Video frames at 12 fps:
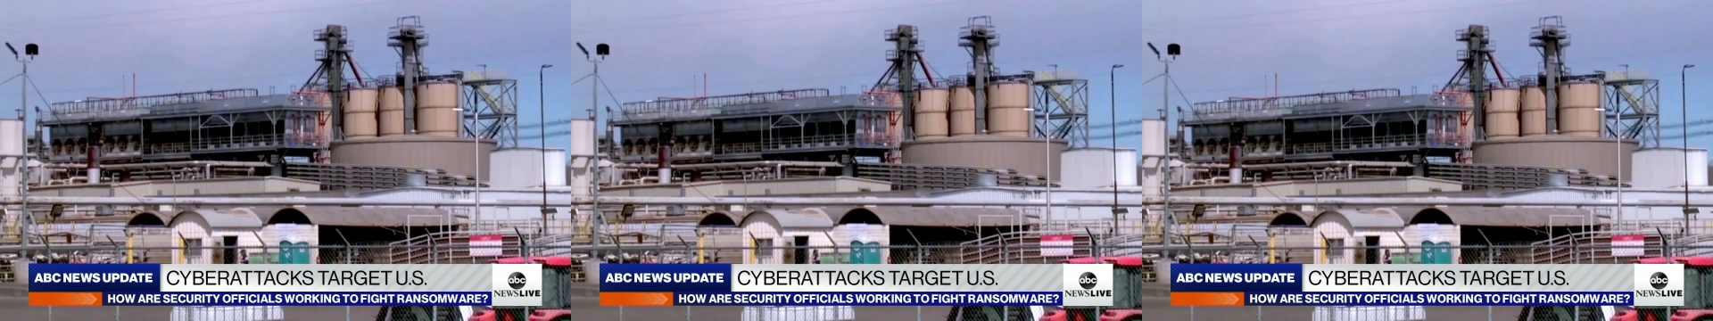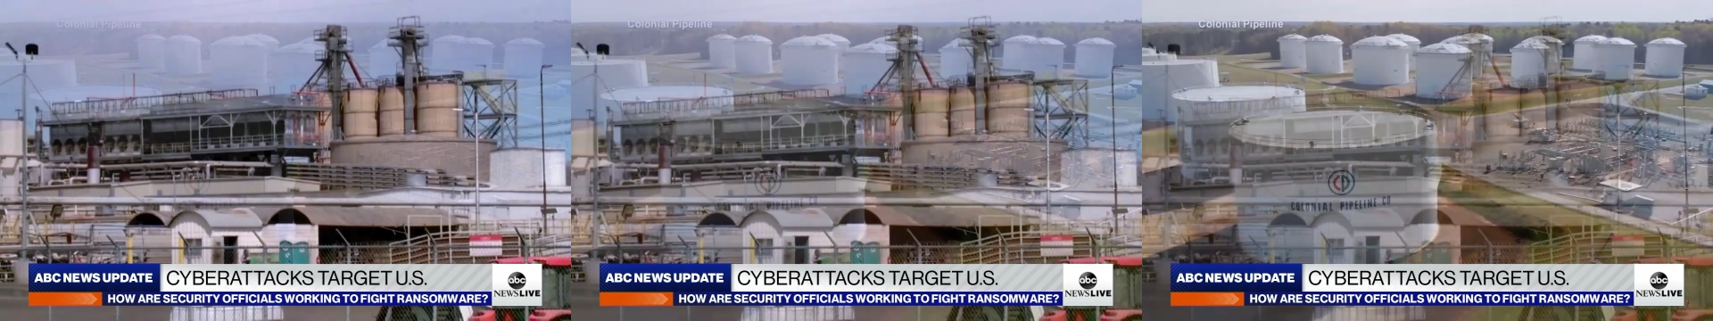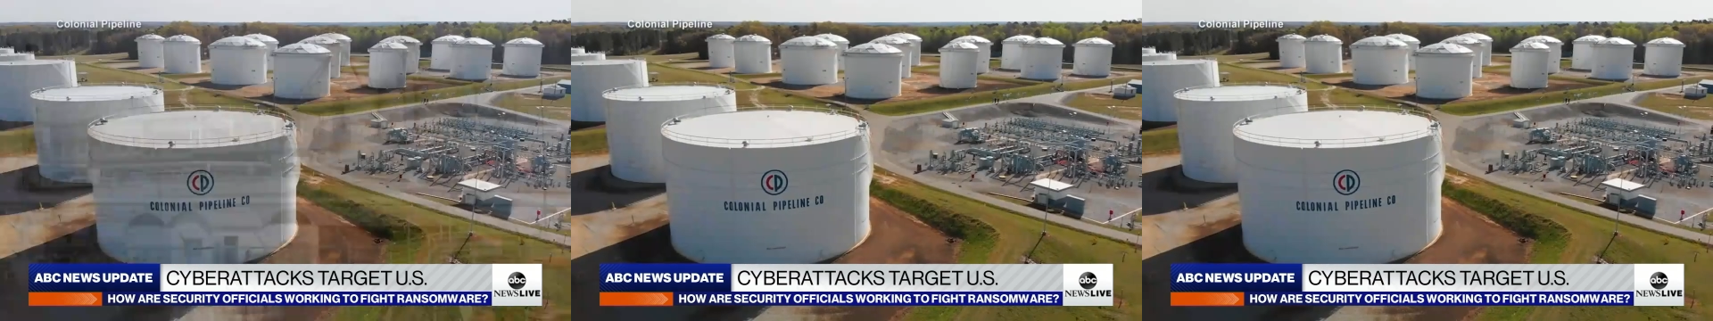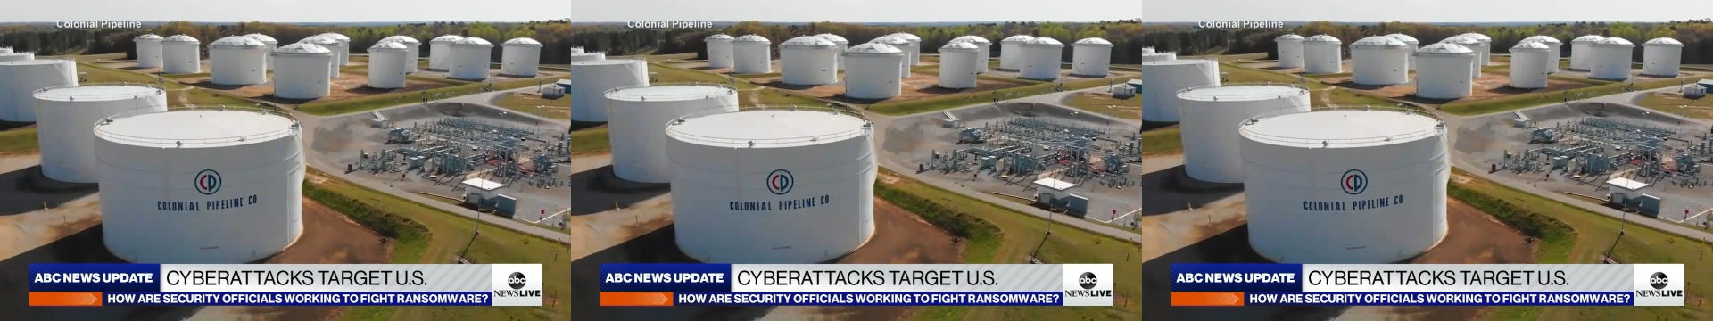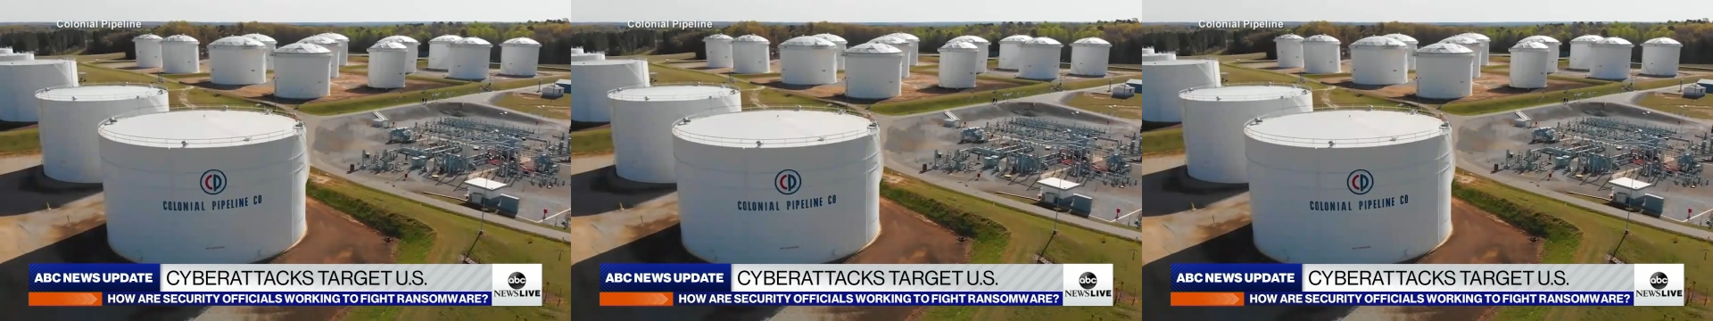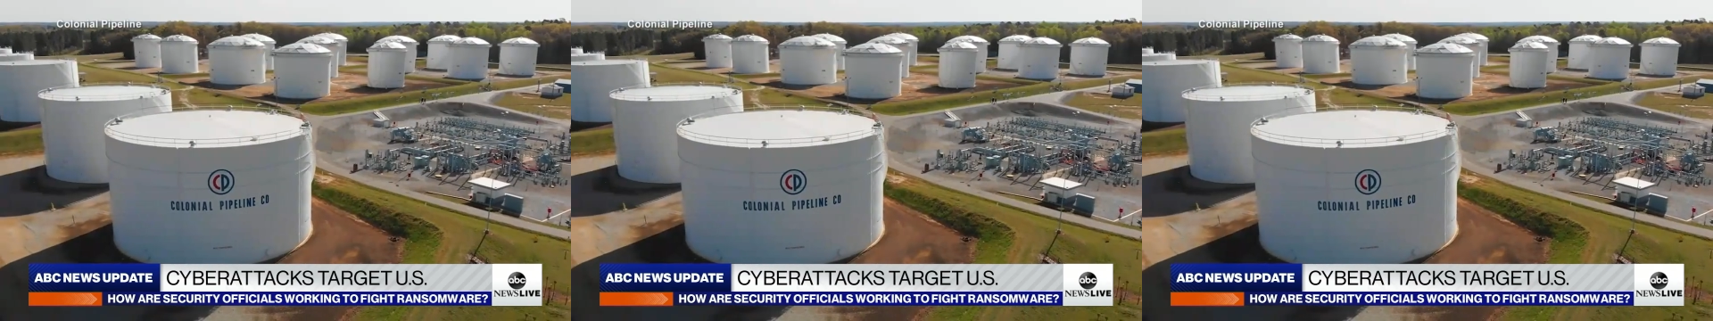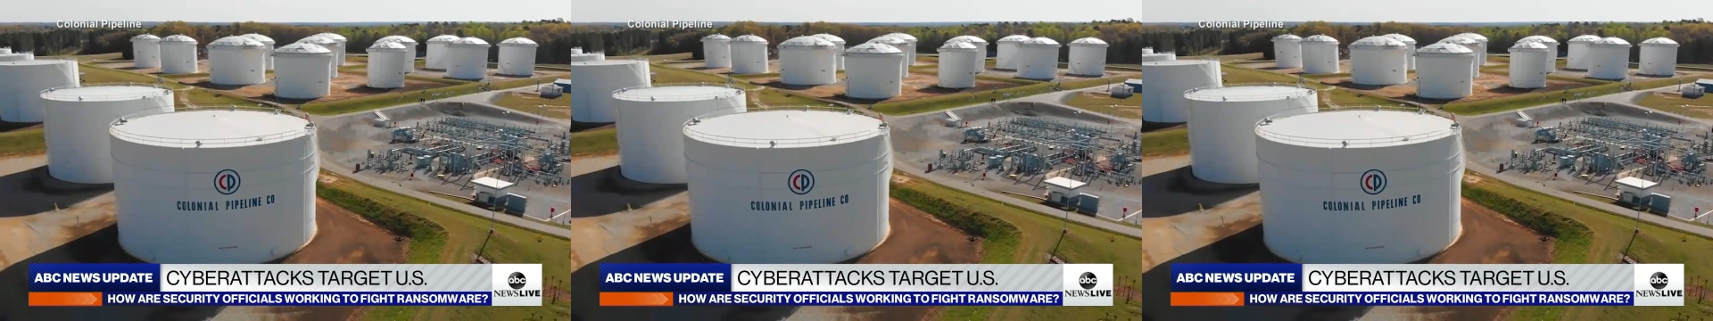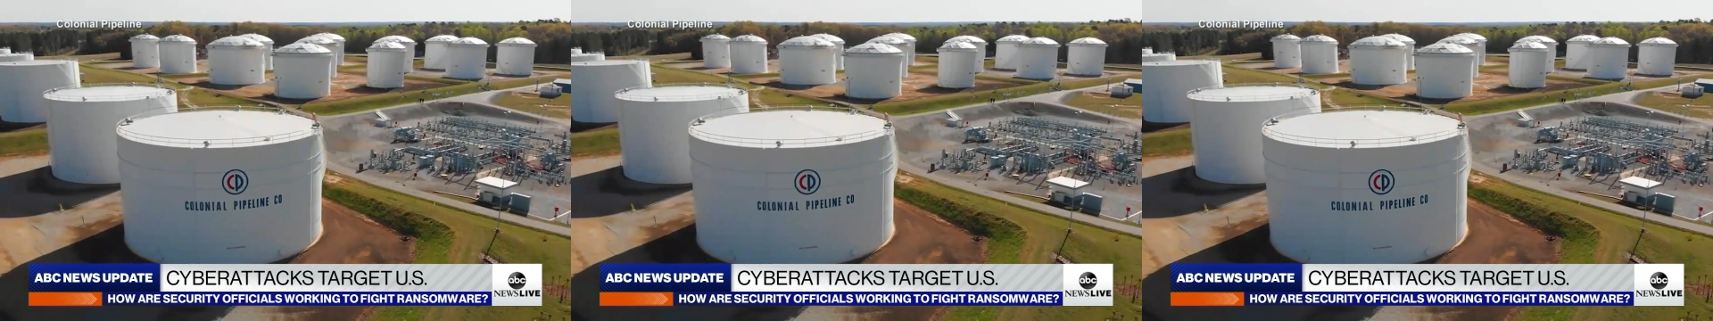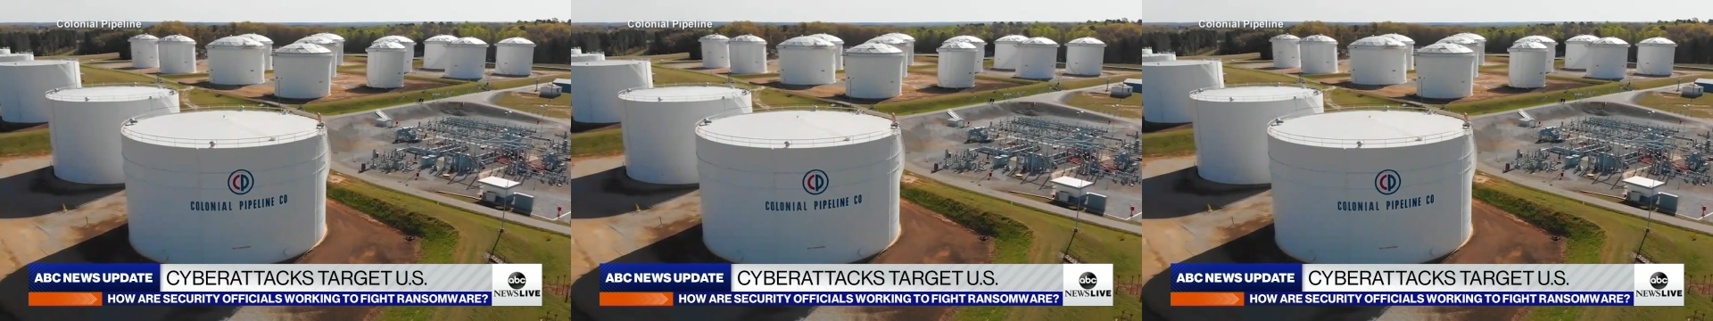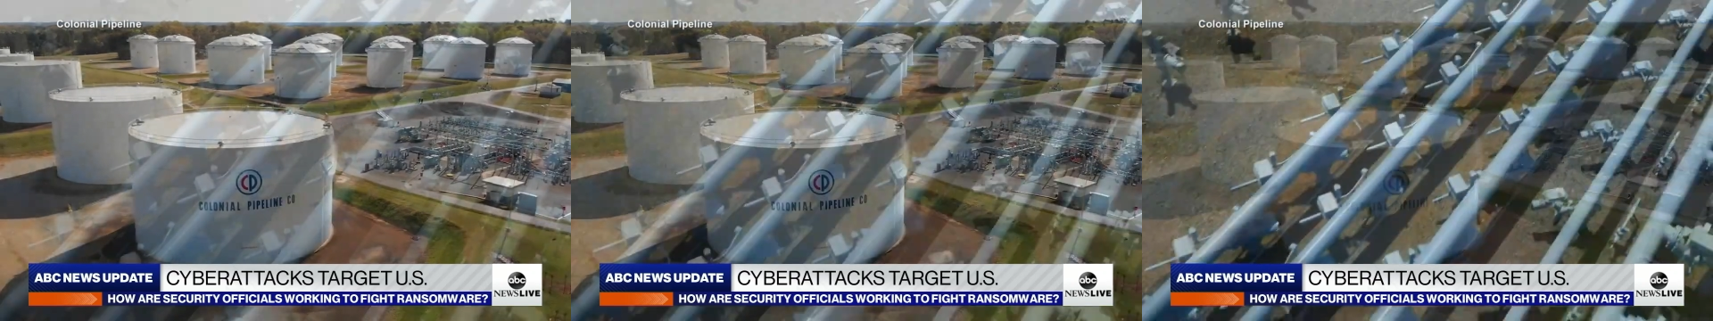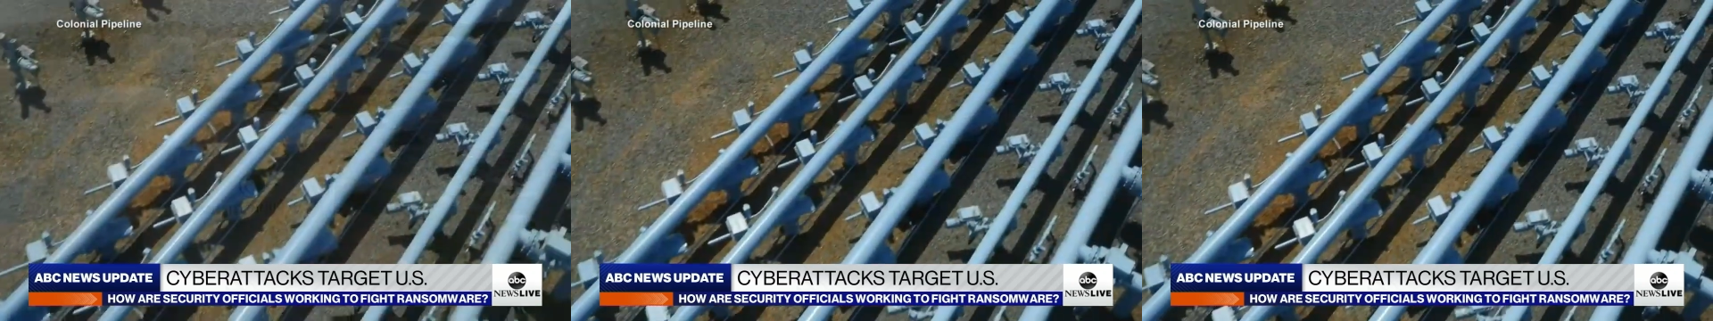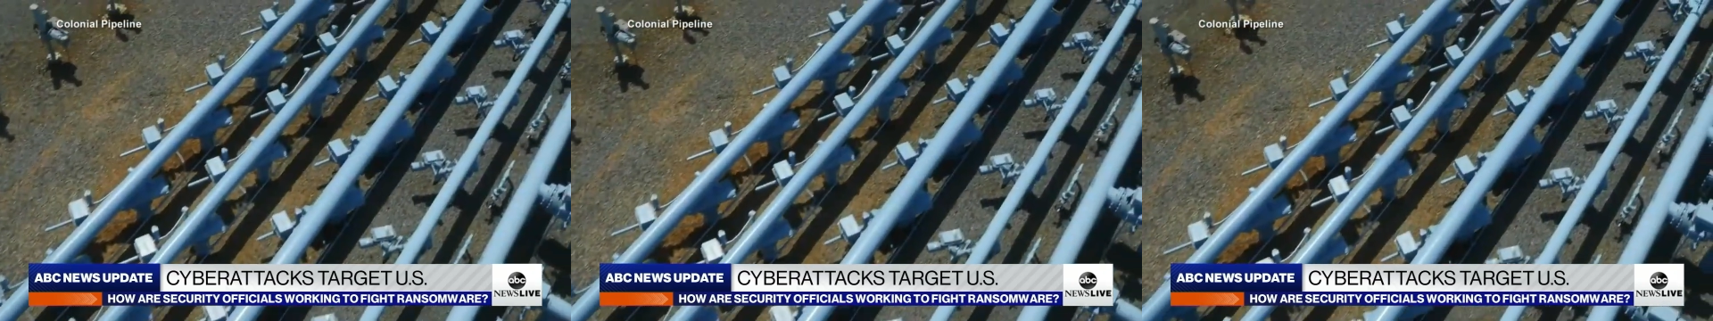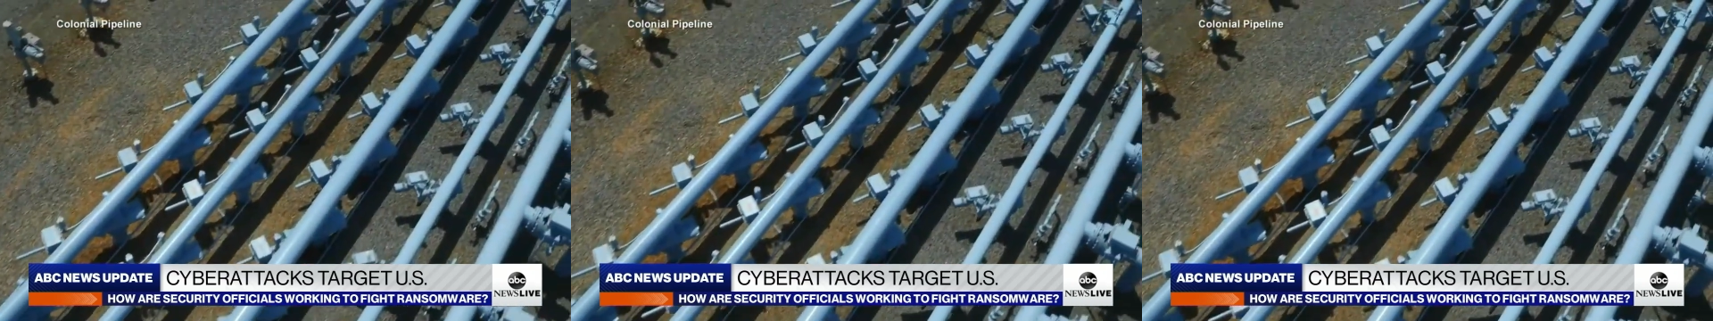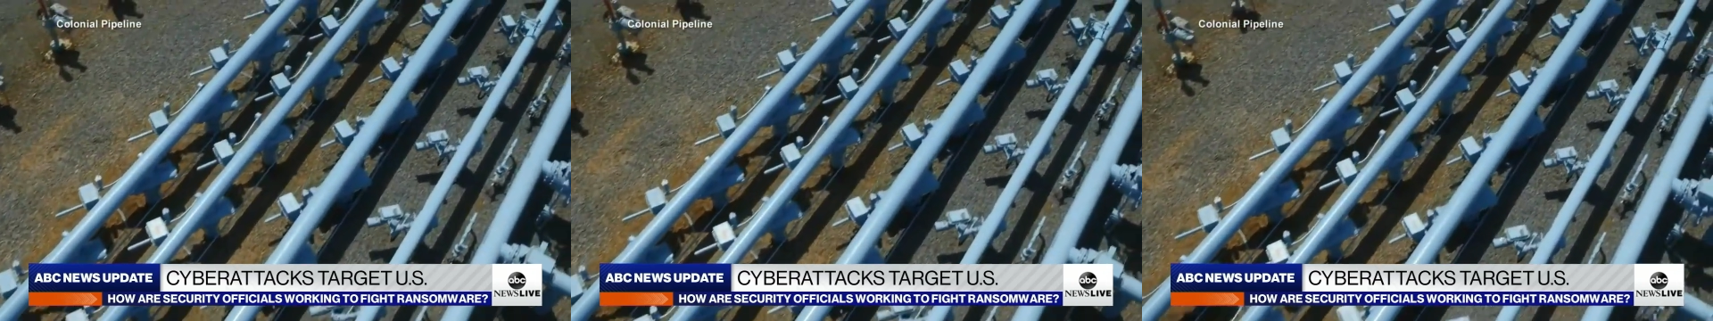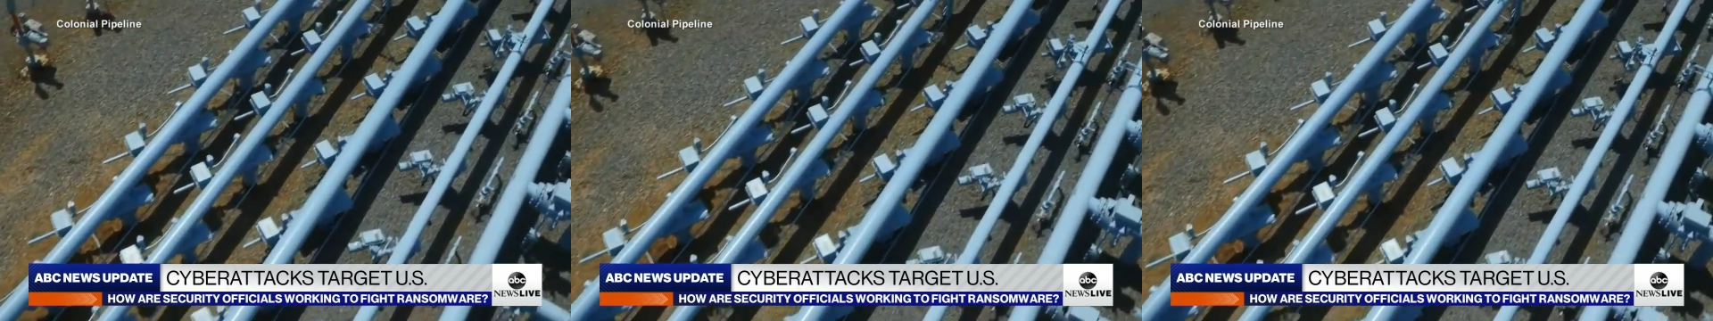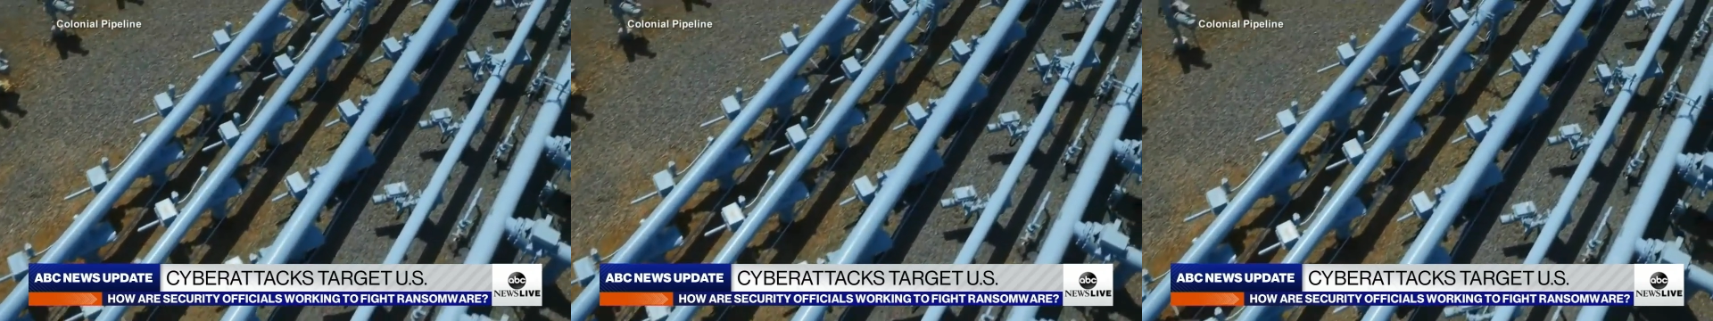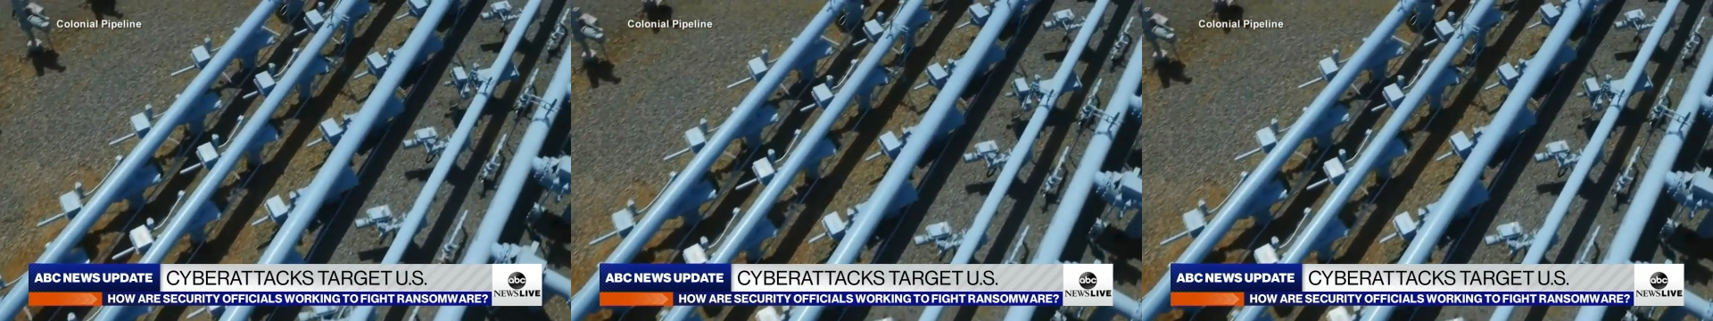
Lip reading: Nobody's mouth can be seen.